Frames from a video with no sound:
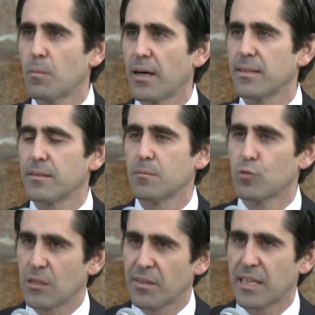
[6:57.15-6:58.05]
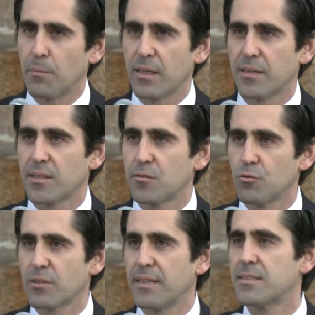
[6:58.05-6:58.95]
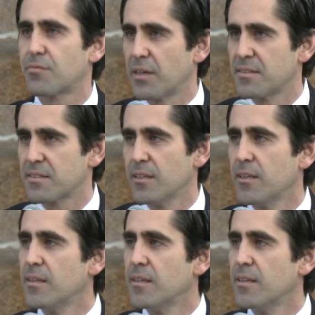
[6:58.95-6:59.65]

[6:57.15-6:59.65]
by Mustafa Kemal Atatürk and his friends.